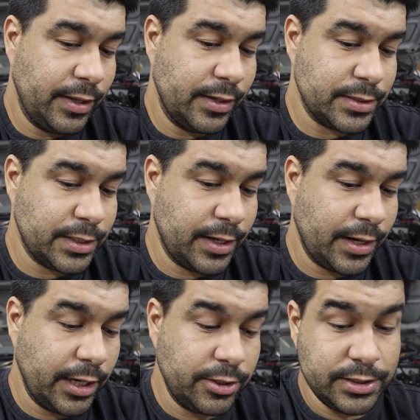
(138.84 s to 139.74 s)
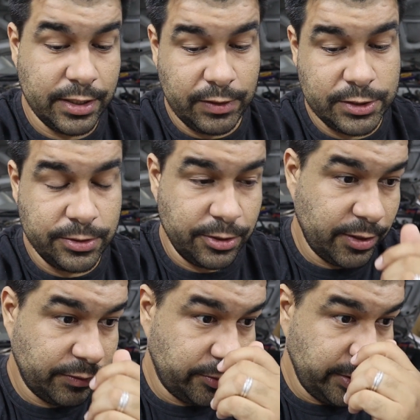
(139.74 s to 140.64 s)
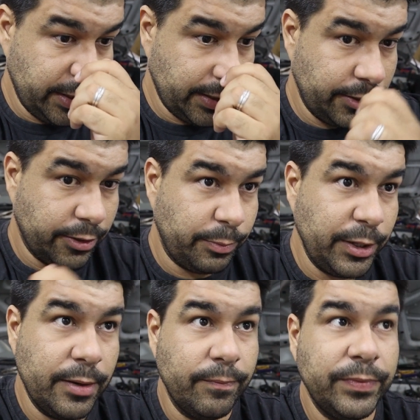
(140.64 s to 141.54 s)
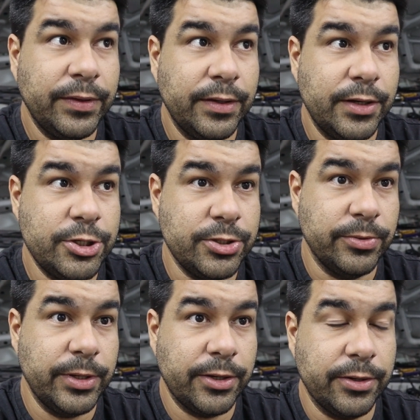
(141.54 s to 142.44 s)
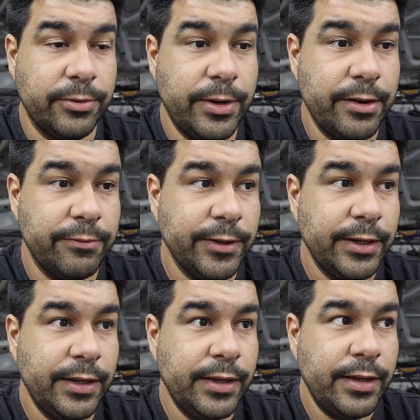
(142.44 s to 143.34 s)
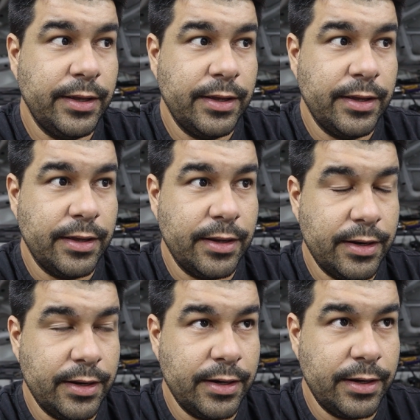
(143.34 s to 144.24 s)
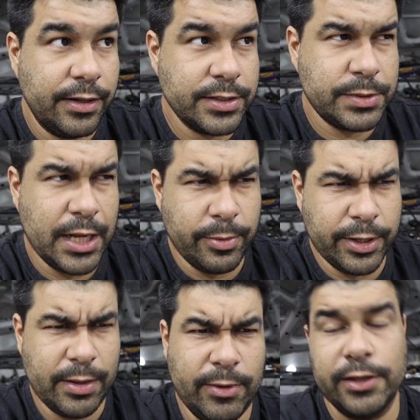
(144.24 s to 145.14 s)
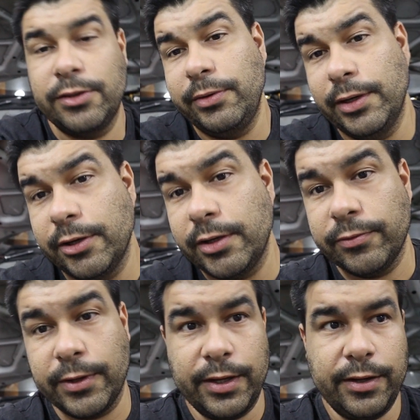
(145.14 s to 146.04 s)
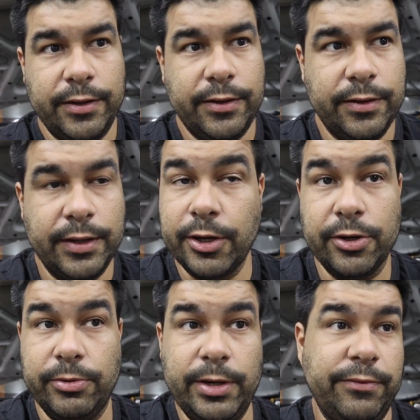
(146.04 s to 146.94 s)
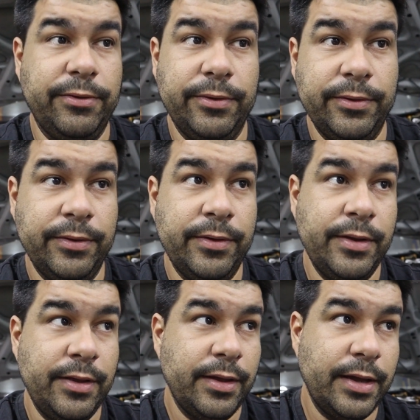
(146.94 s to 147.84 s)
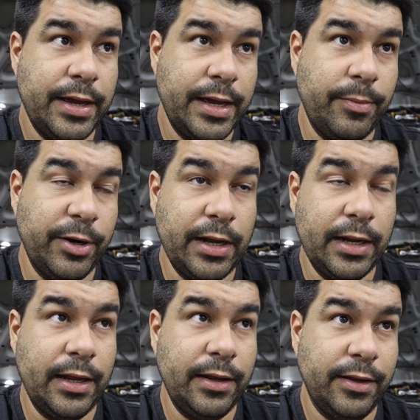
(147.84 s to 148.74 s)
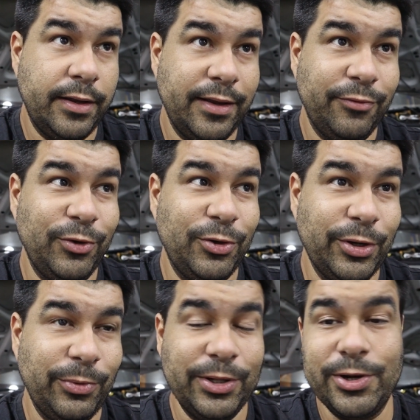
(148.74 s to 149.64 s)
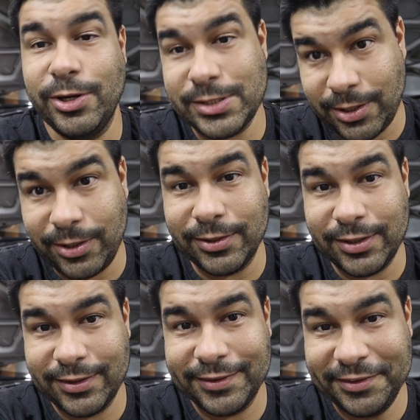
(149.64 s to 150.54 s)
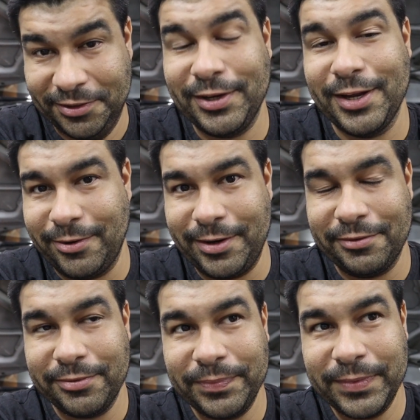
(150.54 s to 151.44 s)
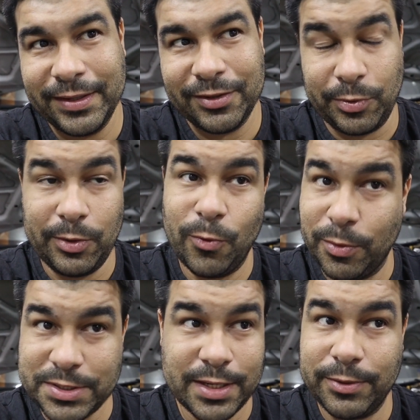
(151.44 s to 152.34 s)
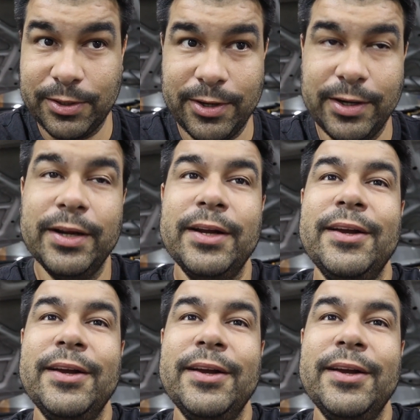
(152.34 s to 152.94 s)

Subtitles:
is that I used to have that 2.5-3k RPM issue where I couldn't rev. And this now became like a 3.5k, and I couldn't rev. But if you do it when the car's cold, you can rev. It's when it warms up you can't.